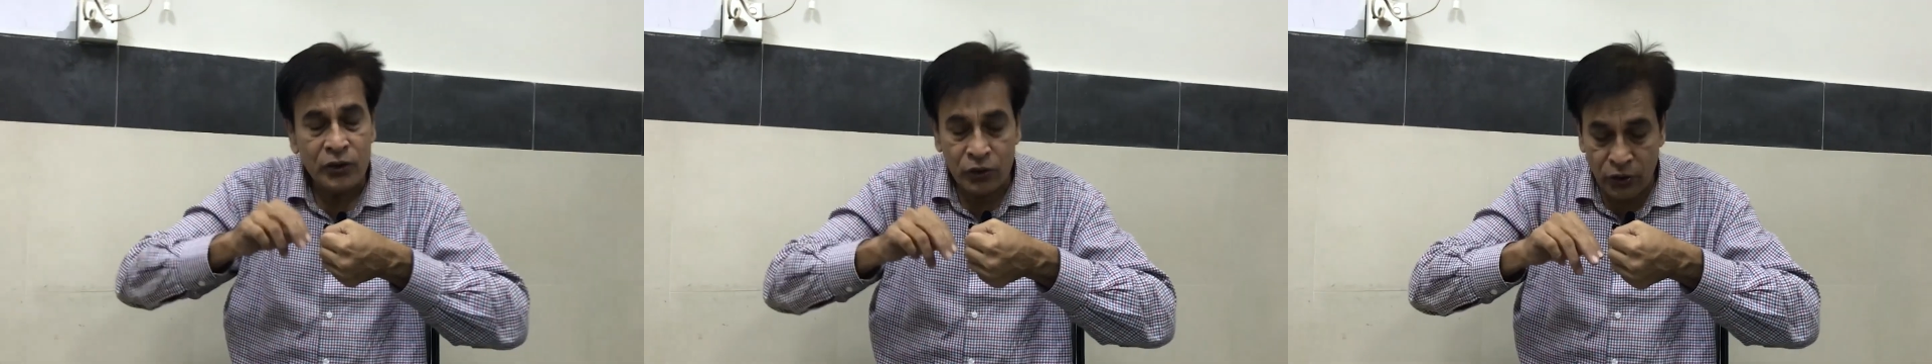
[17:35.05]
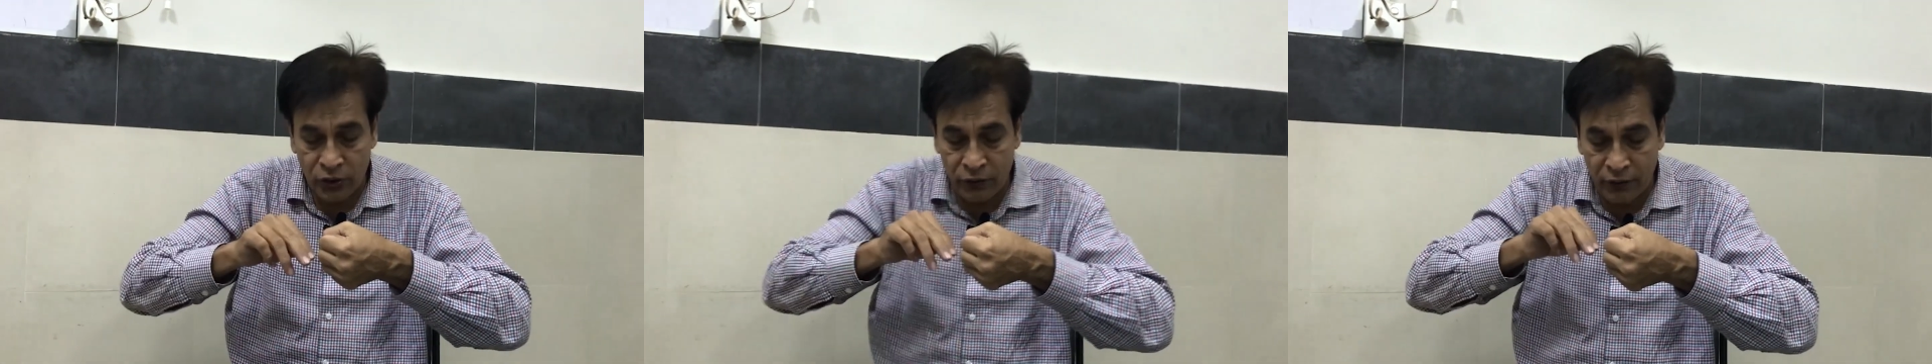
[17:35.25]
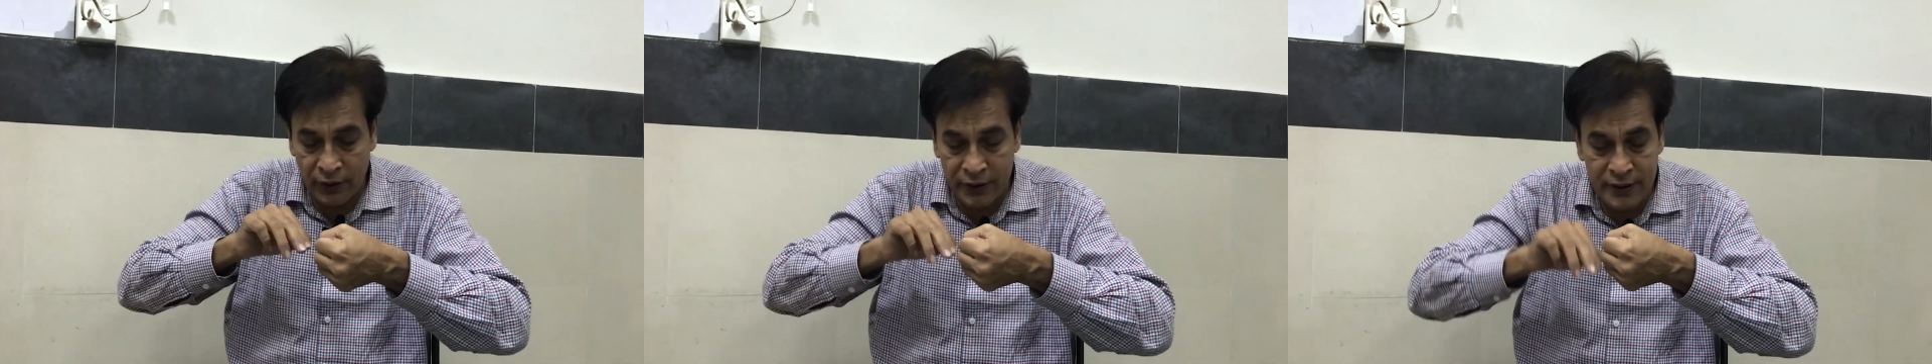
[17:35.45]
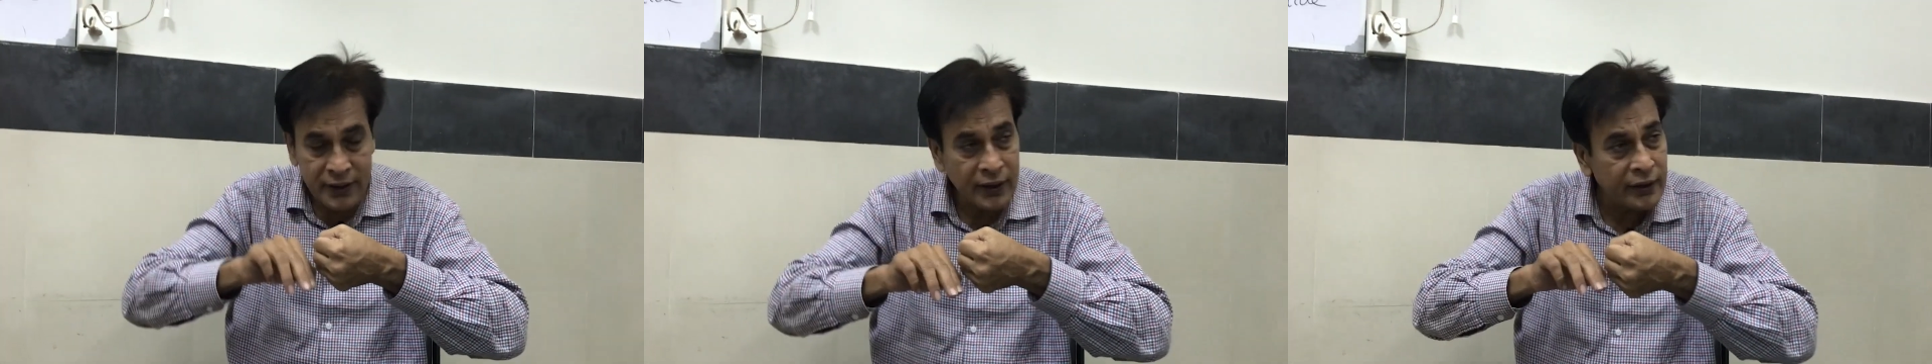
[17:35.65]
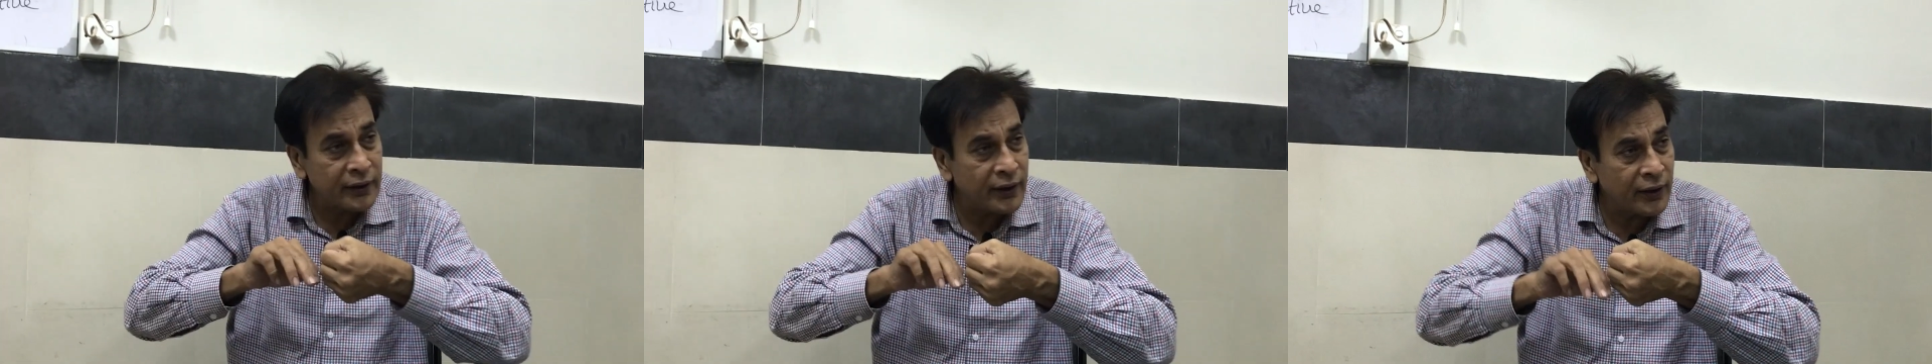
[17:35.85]
so you will
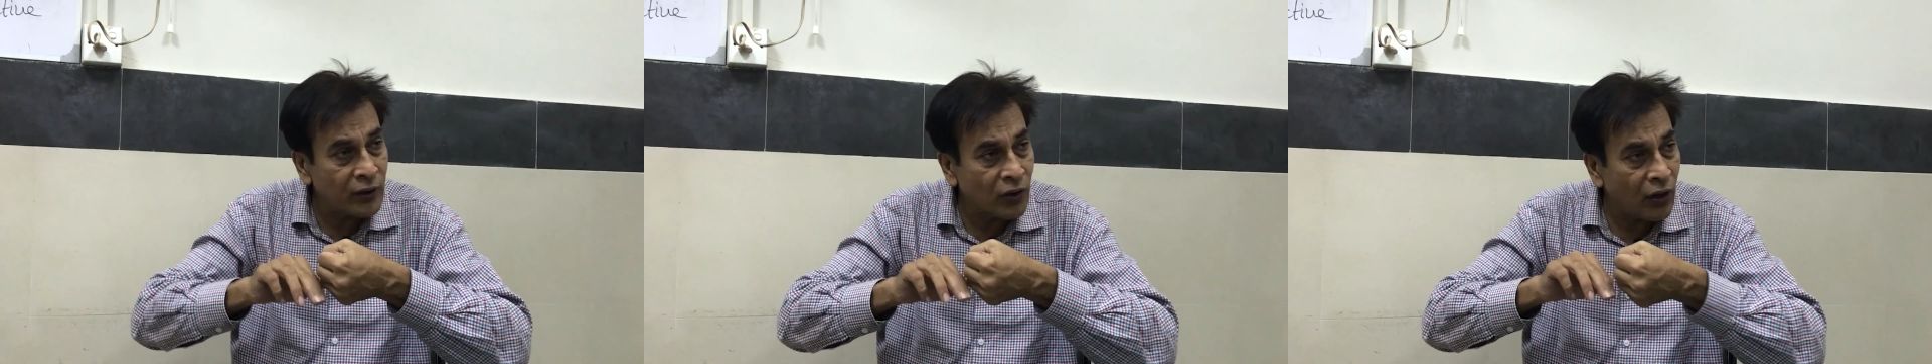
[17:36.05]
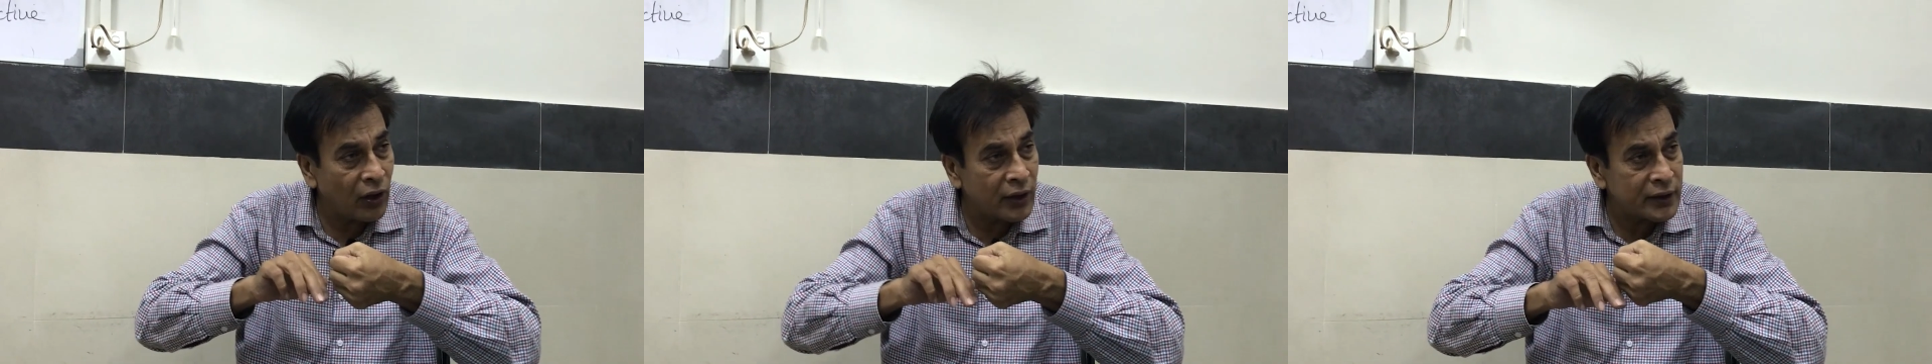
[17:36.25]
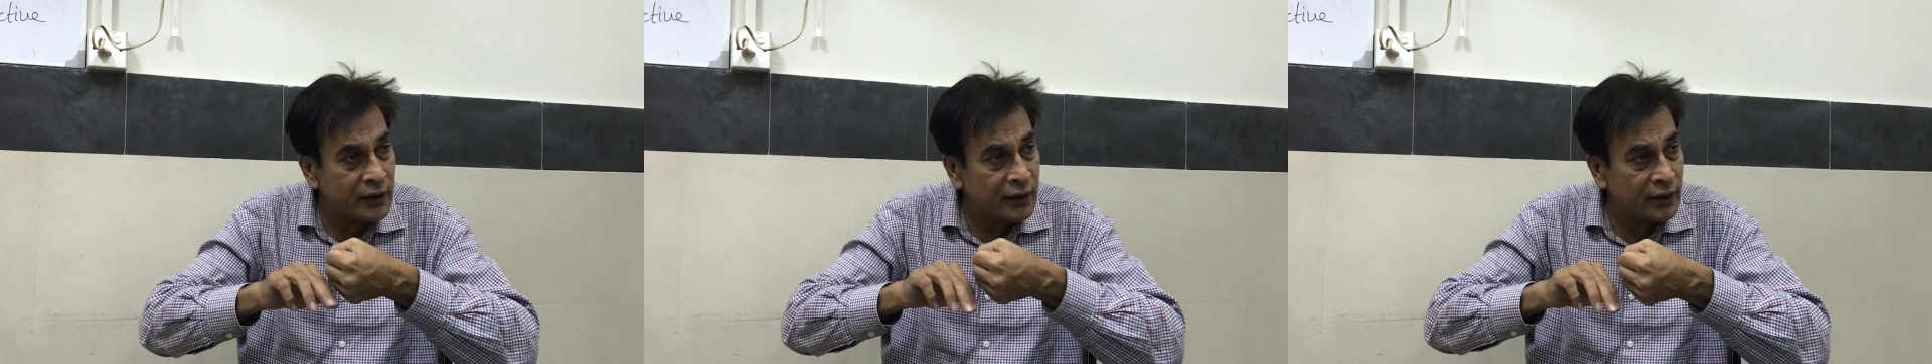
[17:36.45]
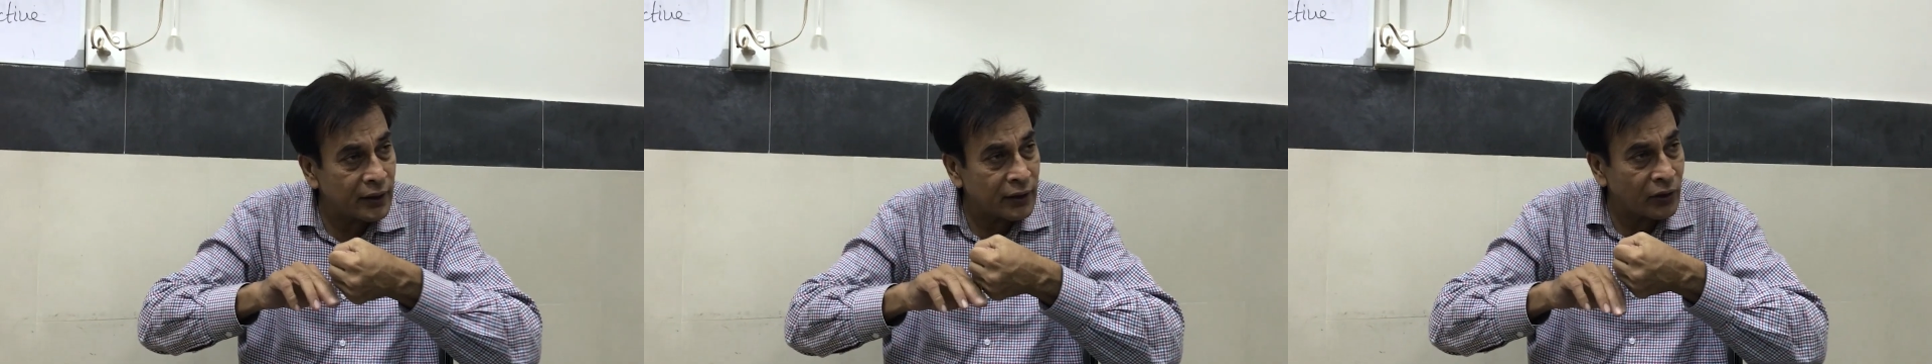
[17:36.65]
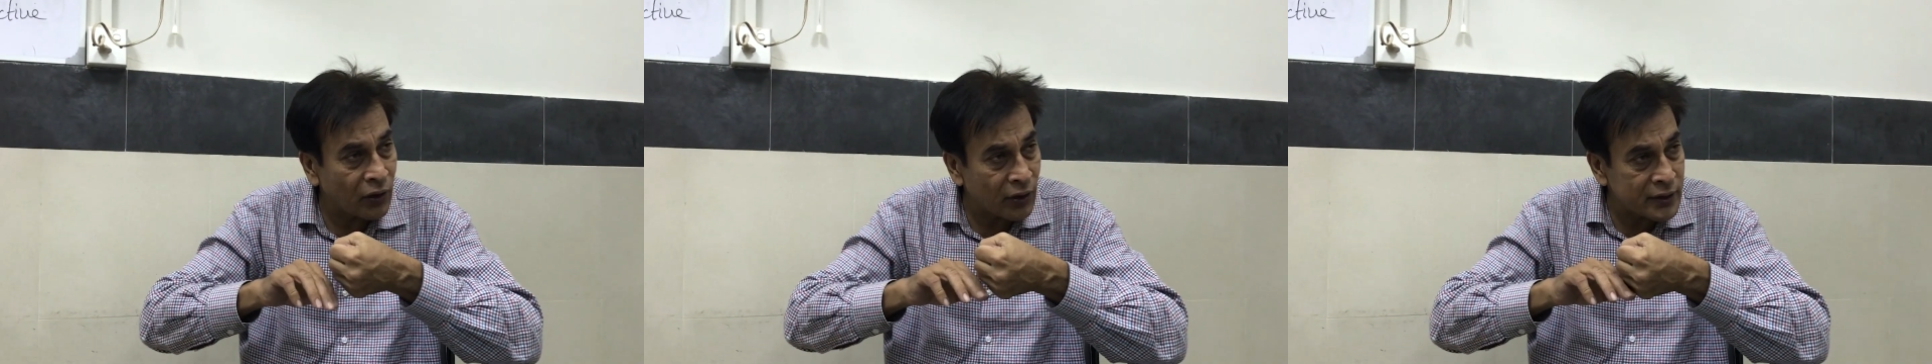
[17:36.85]
insert that gauze in the
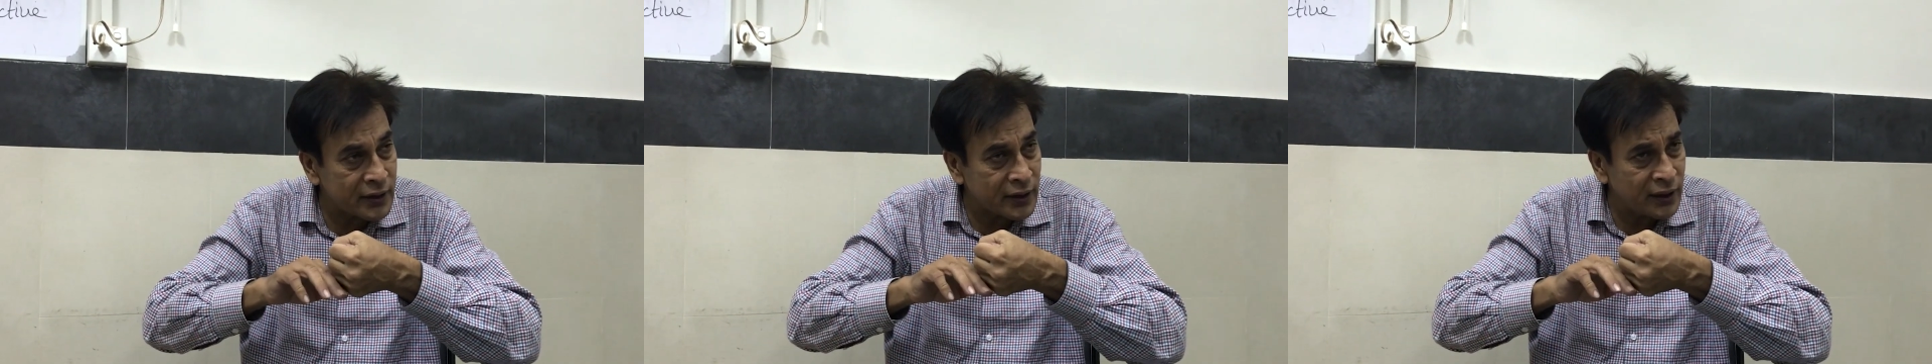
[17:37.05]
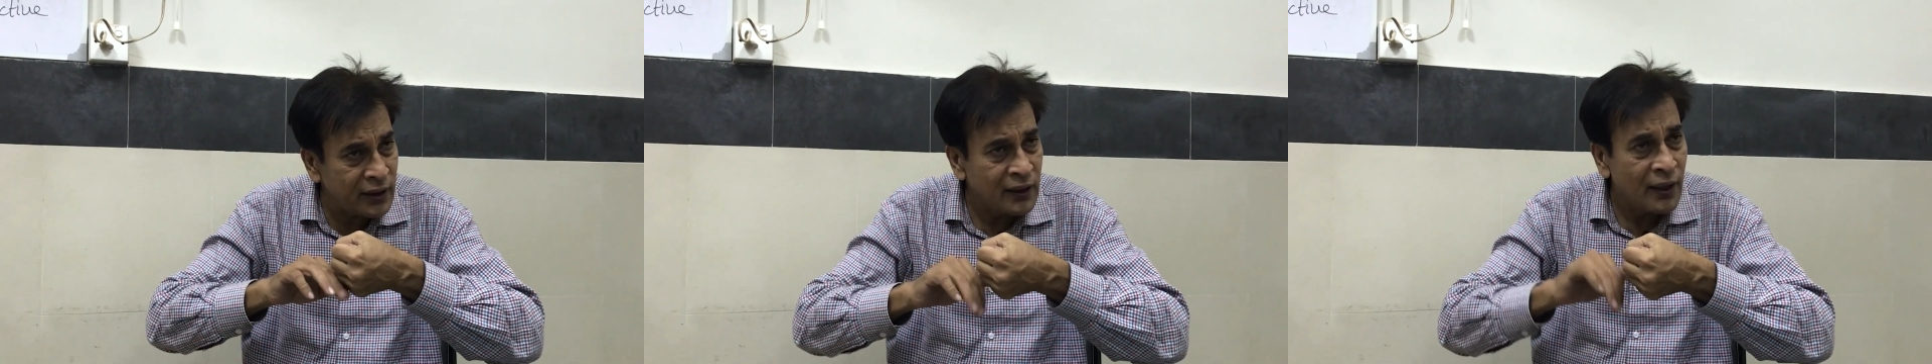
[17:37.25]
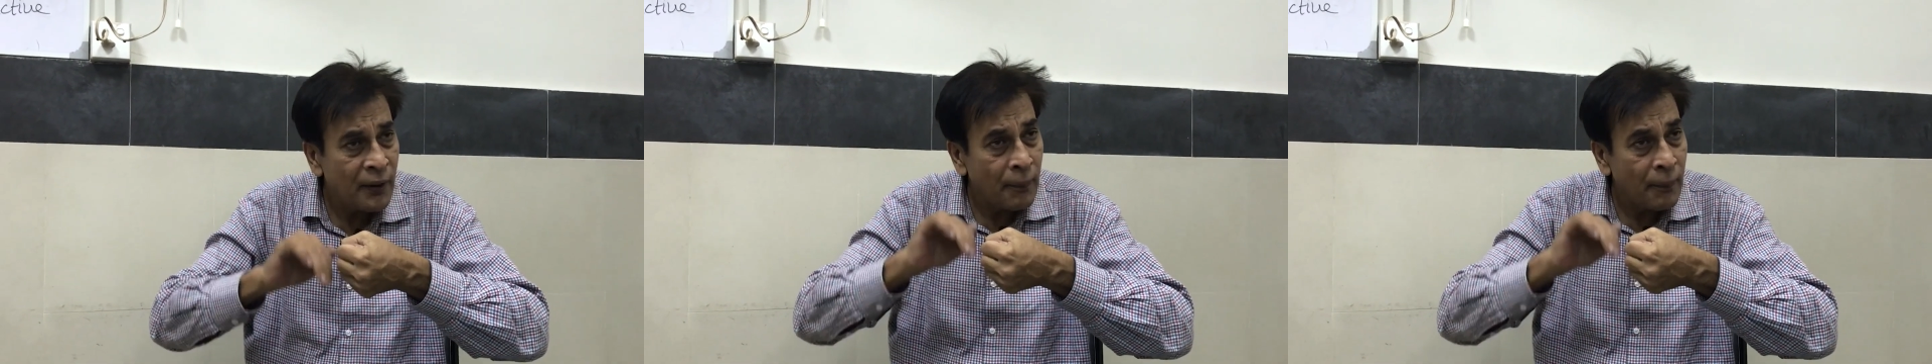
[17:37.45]
tonsil